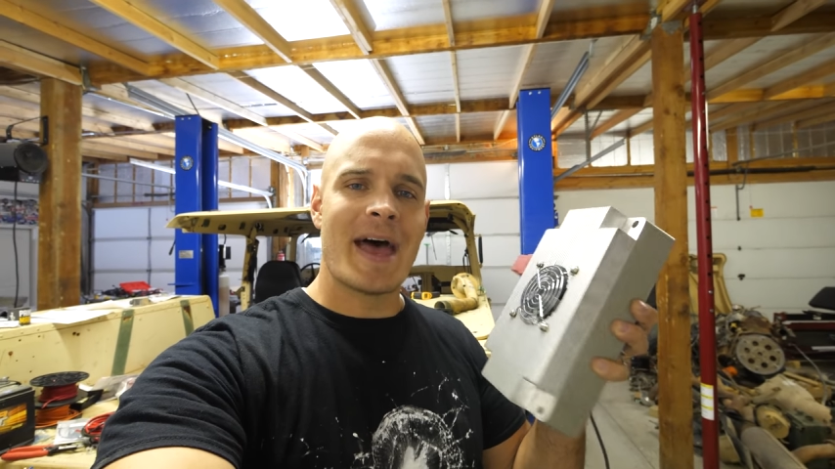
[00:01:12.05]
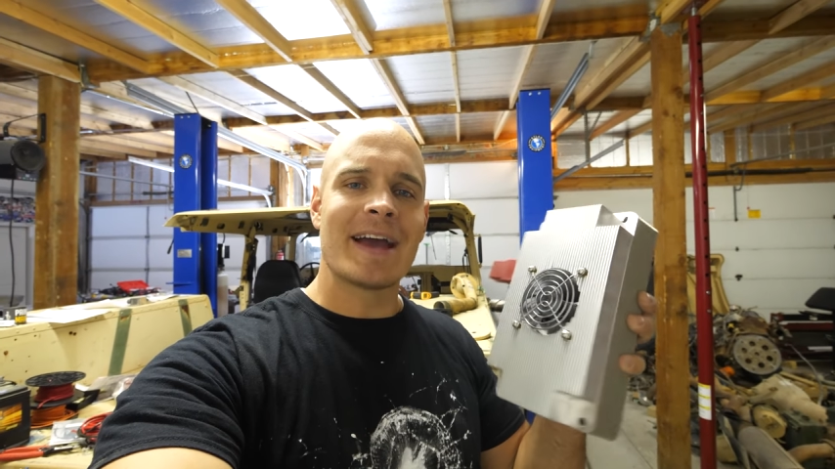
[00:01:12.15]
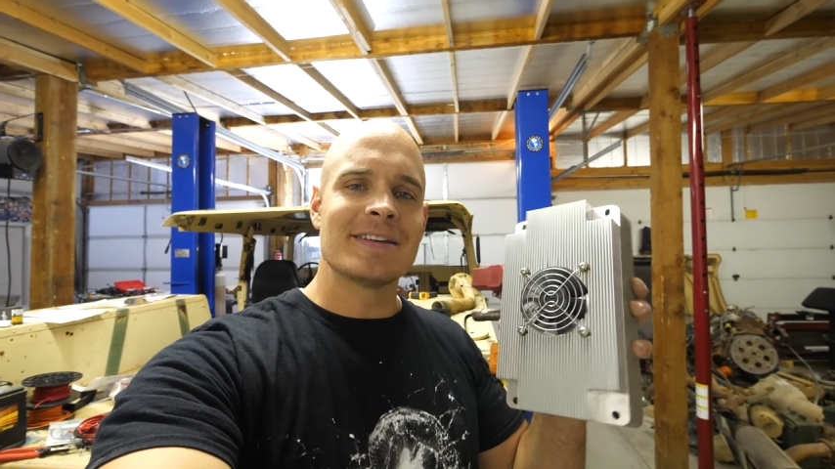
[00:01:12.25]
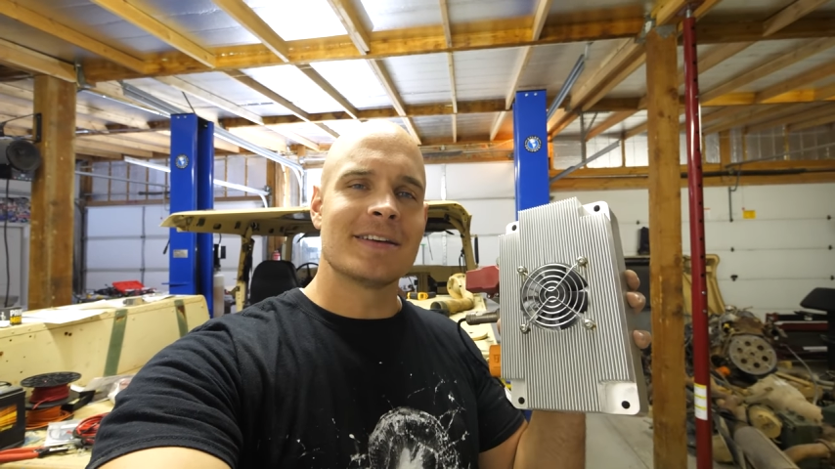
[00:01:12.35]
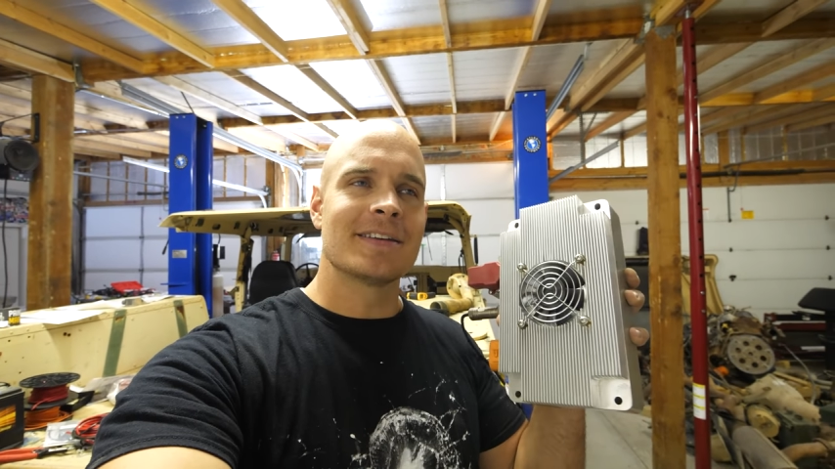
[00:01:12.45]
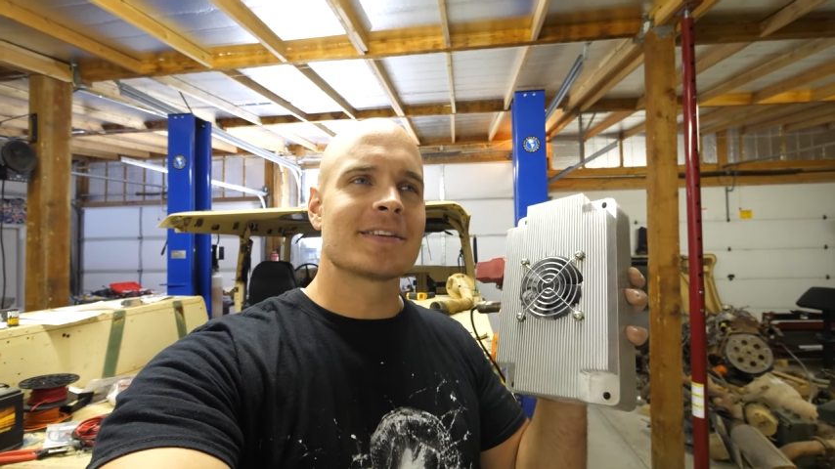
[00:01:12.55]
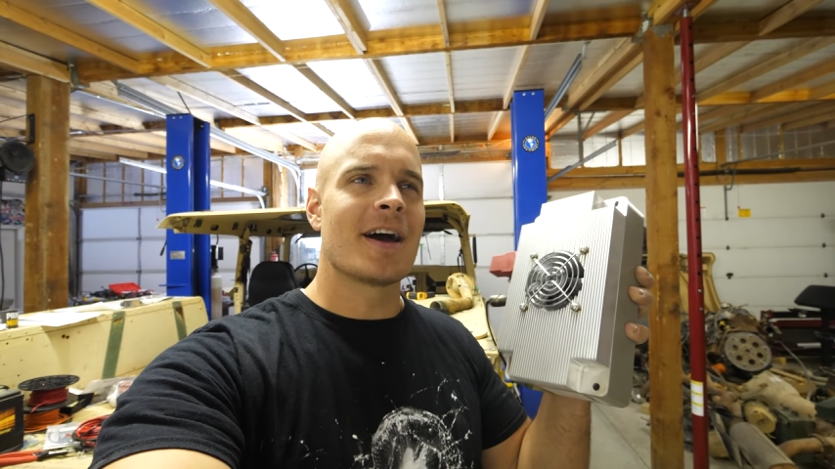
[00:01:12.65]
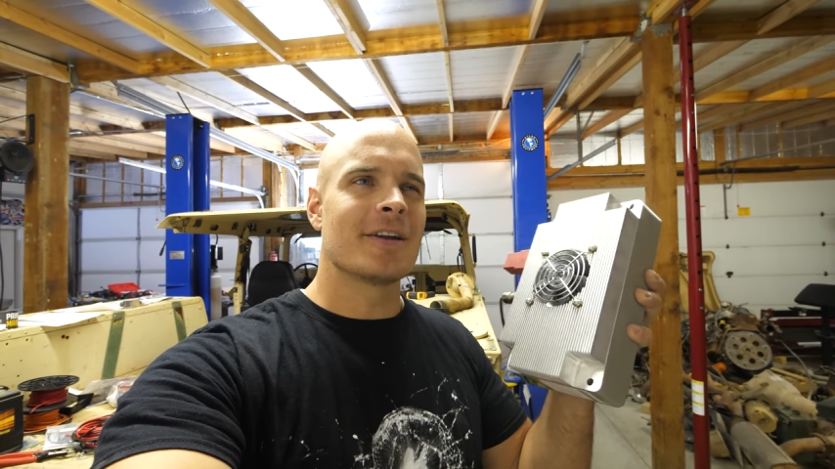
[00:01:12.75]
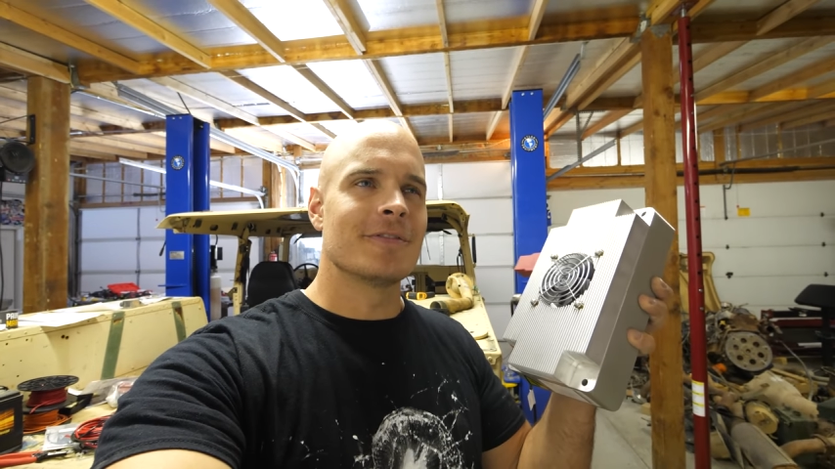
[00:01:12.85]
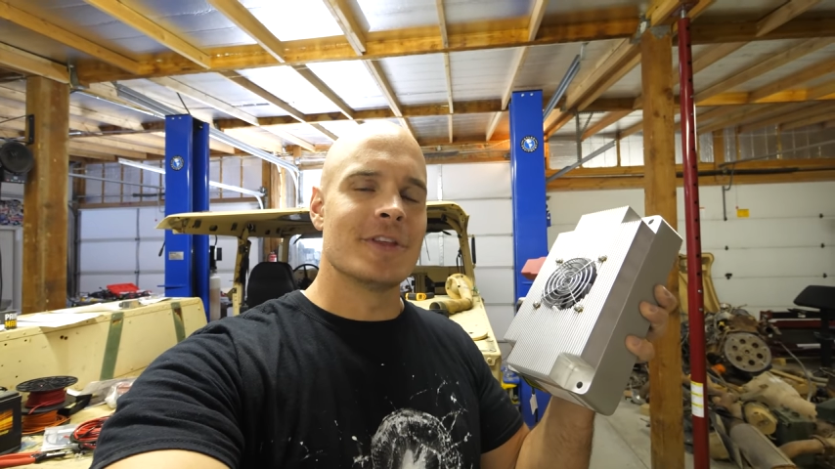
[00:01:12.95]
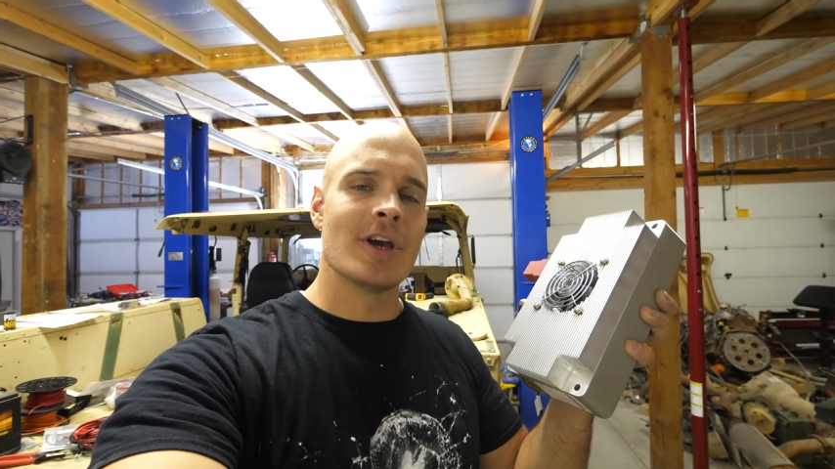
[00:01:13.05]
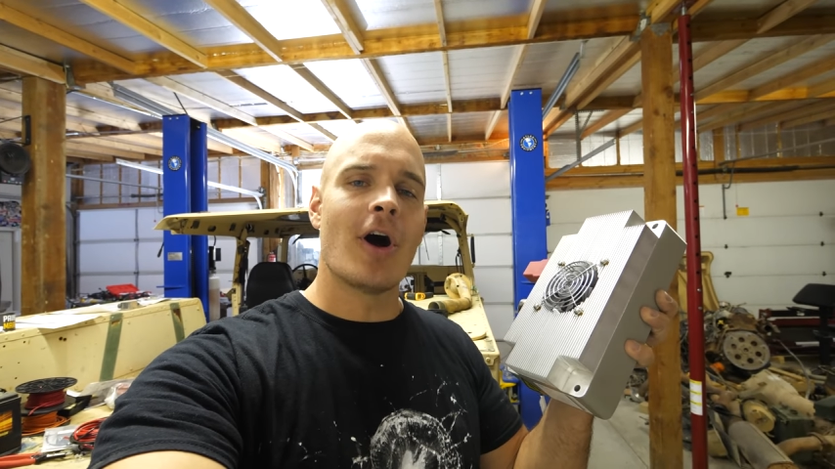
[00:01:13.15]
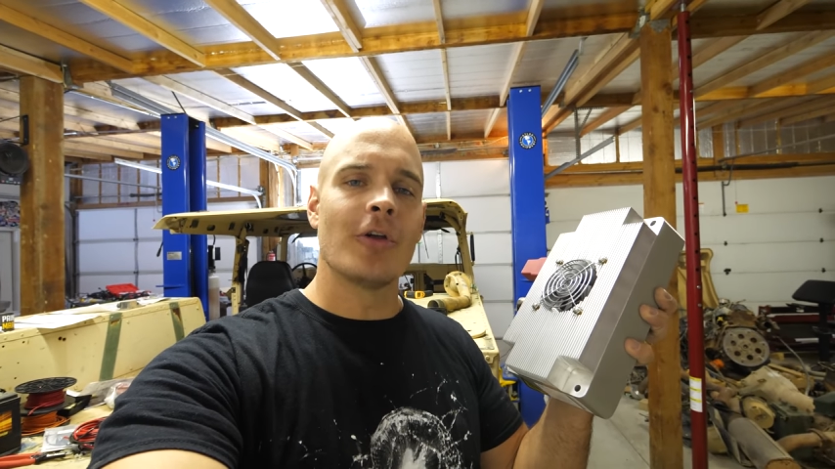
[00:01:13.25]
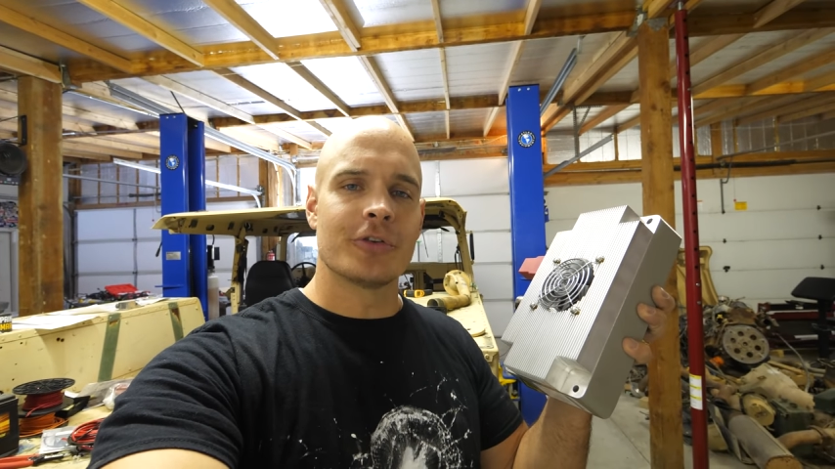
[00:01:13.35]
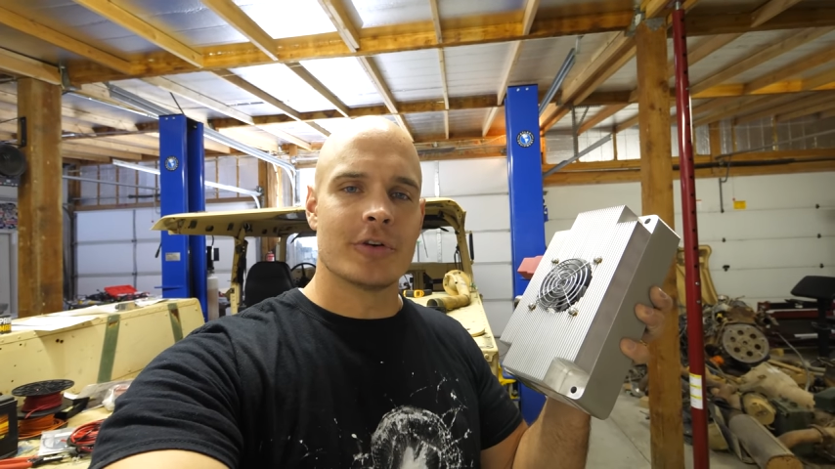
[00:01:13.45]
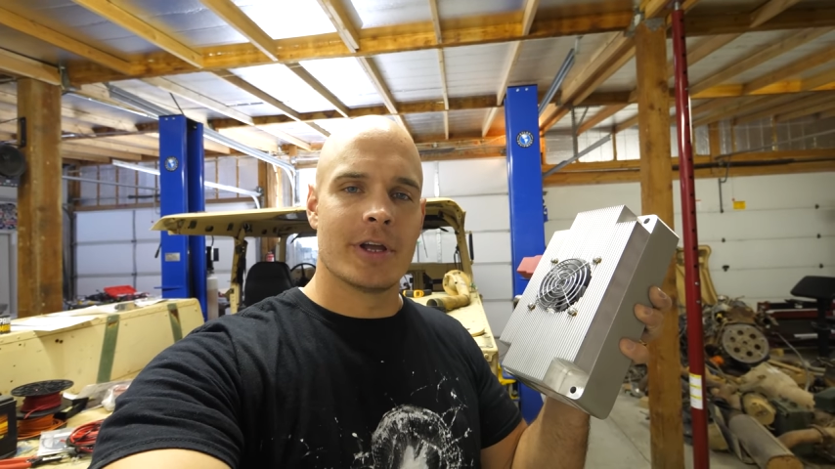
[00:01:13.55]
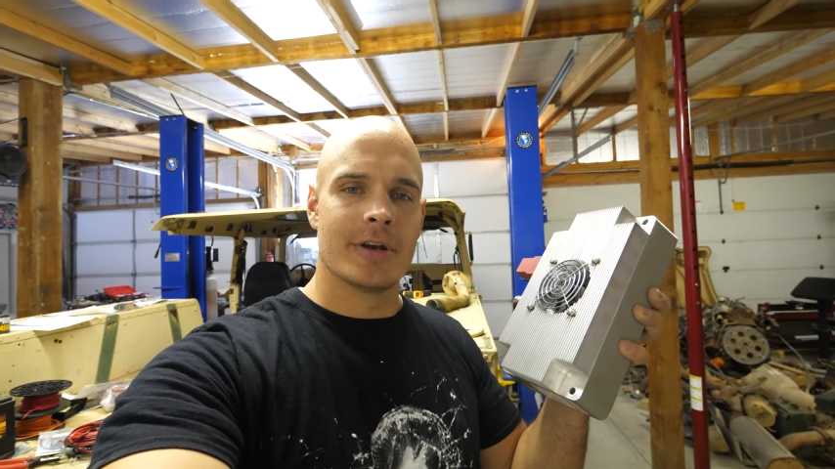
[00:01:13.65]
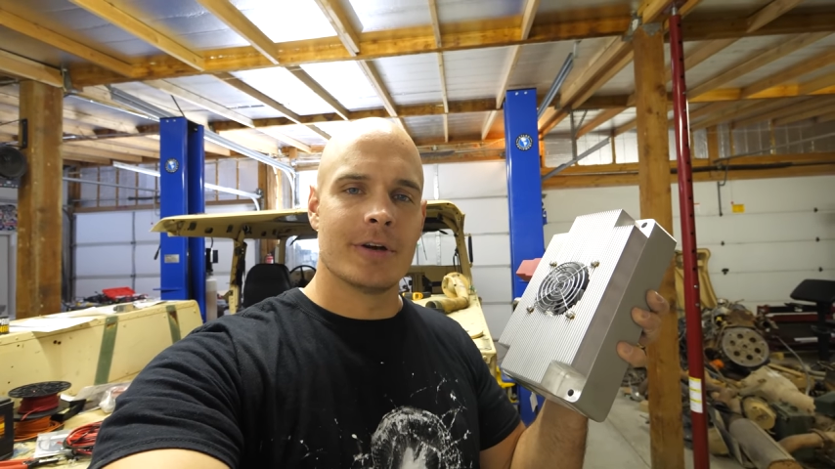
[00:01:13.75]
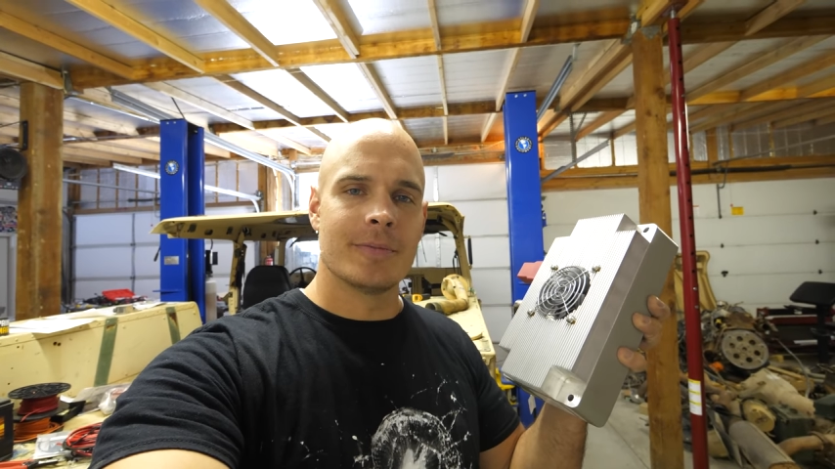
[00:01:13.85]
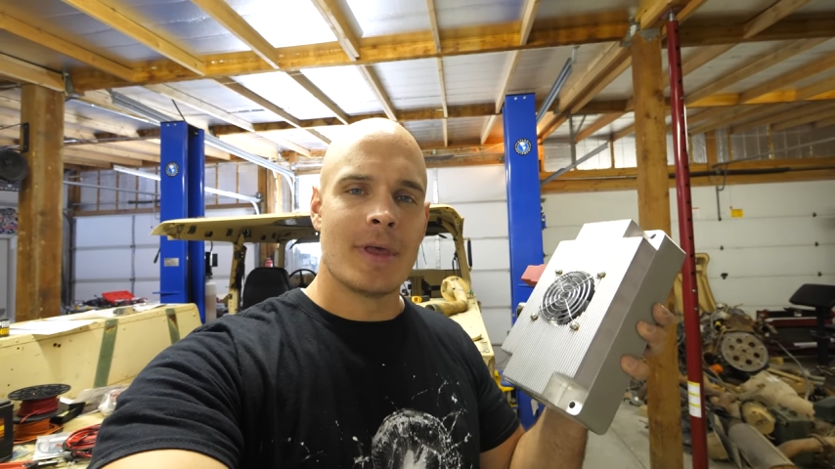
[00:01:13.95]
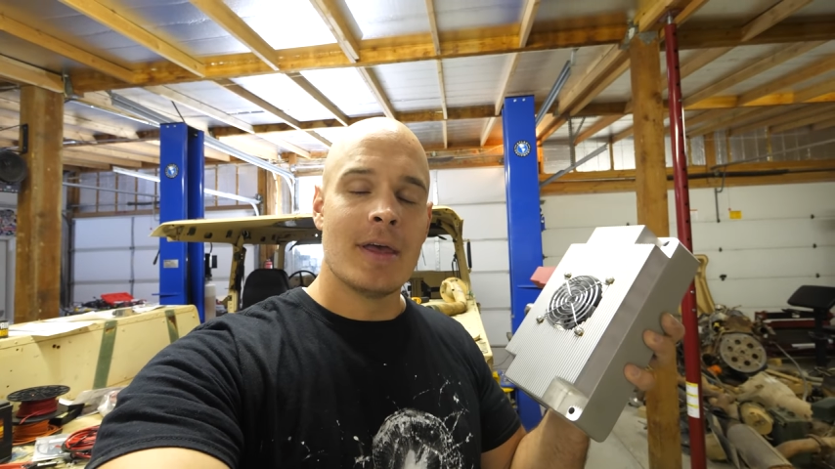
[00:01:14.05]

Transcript: acting as kind of the alternator,